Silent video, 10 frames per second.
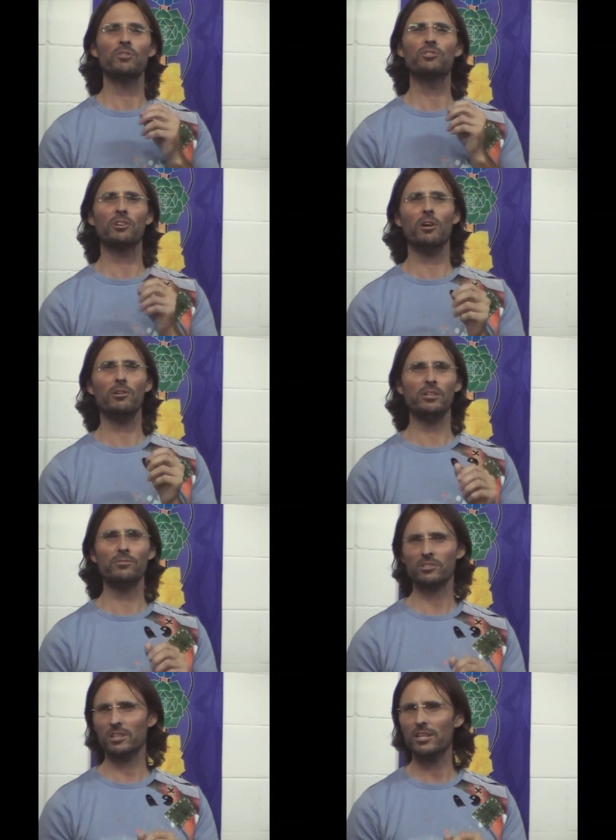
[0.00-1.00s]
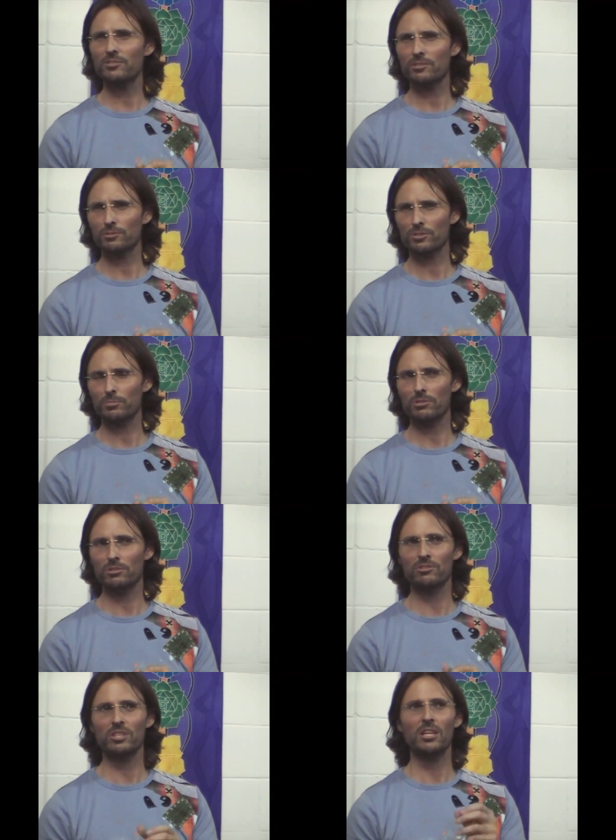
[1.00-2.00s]
the majority of celestial
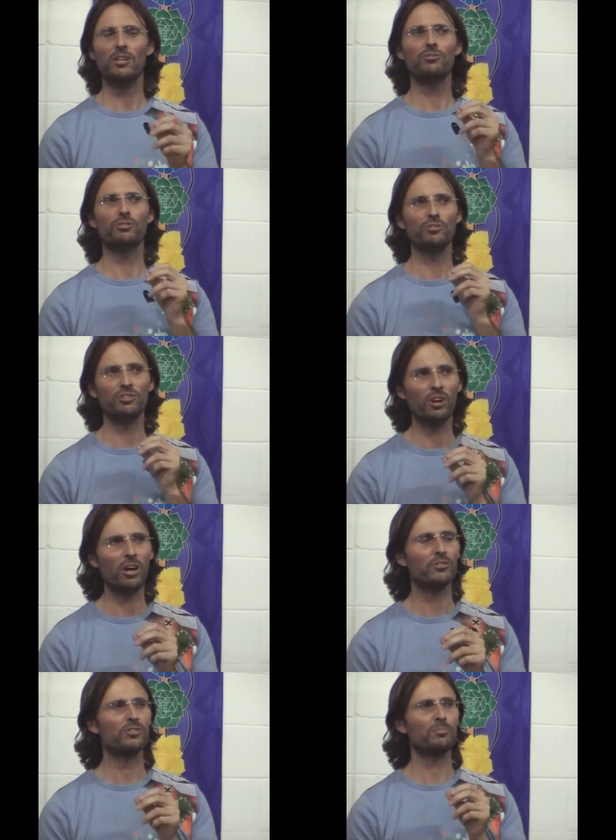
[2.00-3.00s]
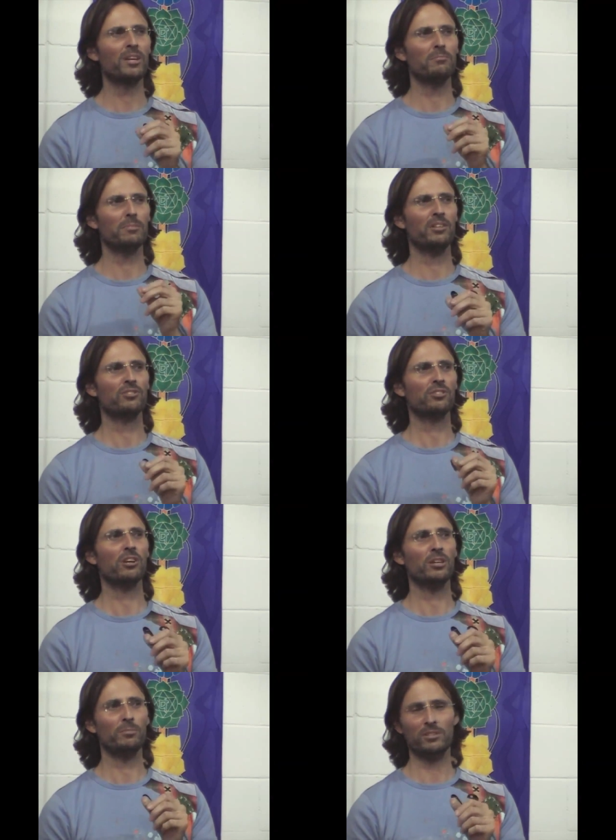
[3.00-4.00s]
spirits do not spend much
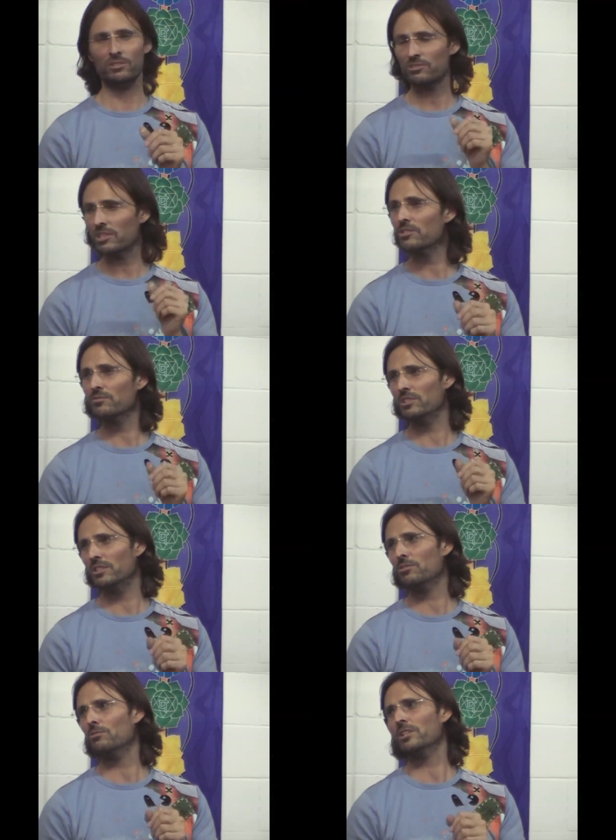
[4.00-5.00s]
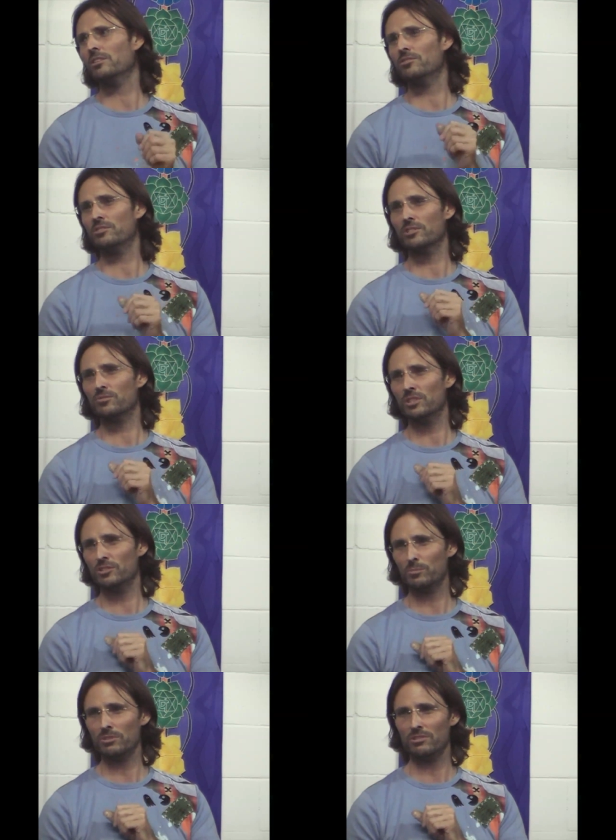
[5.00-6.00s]
time in the sixth sphere talking to sixth
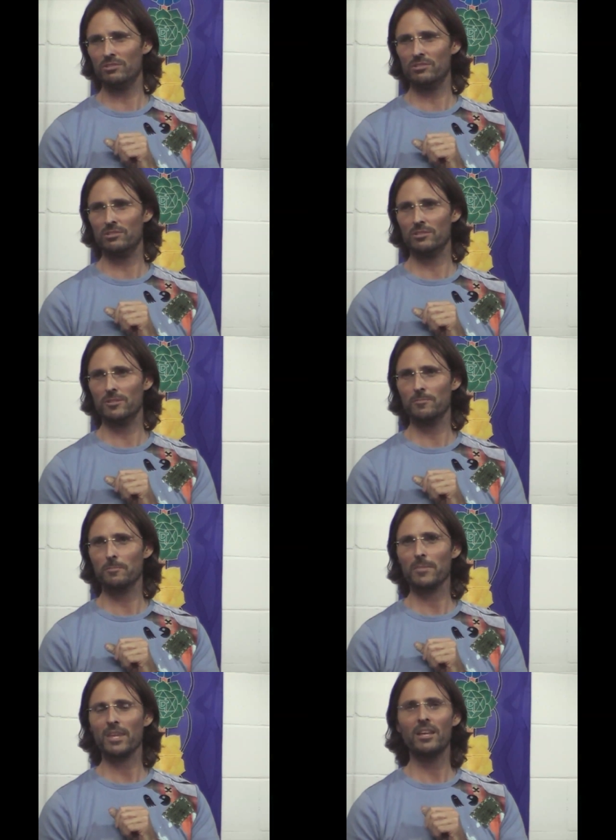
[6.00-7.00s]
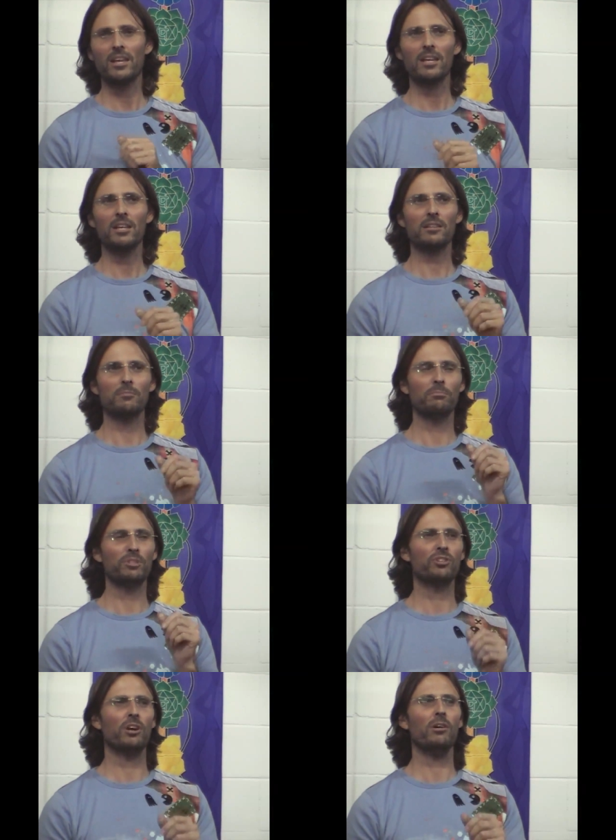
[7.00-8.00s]
sphere spirits. The
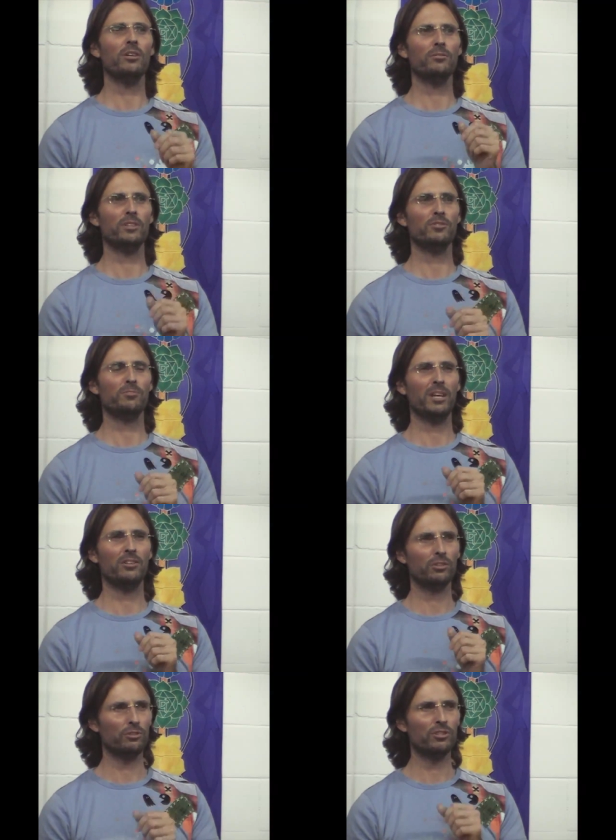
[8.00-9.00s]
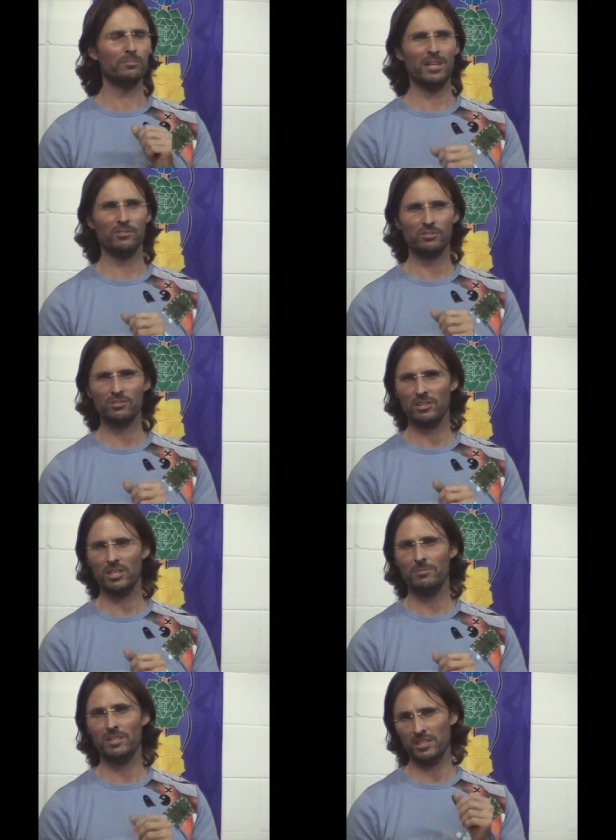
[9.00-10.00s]
majority of them spend huge amounts of
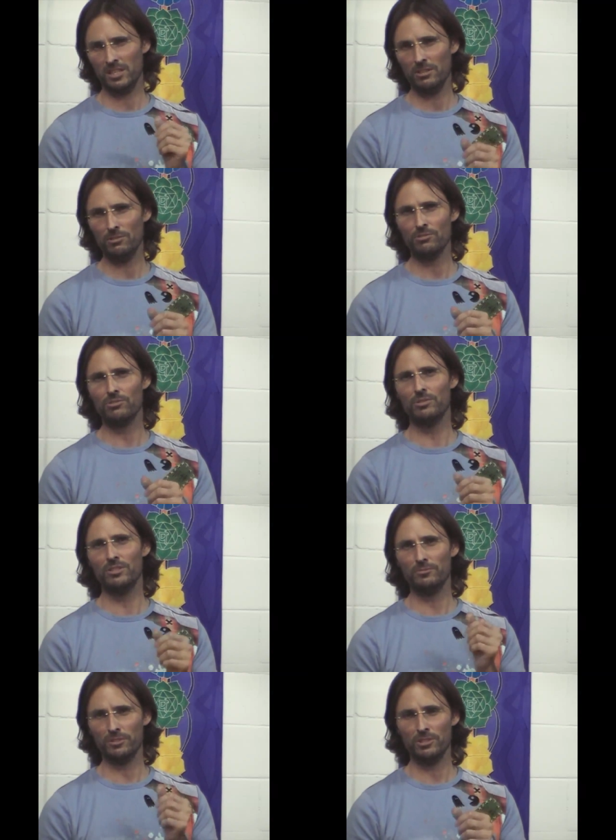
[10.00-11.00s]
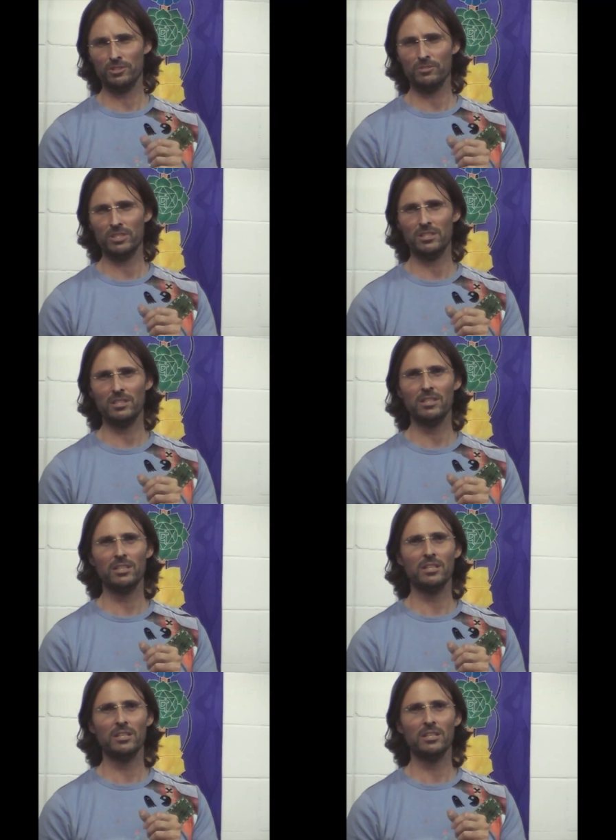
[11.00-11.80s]
time in the hells or in the first sphere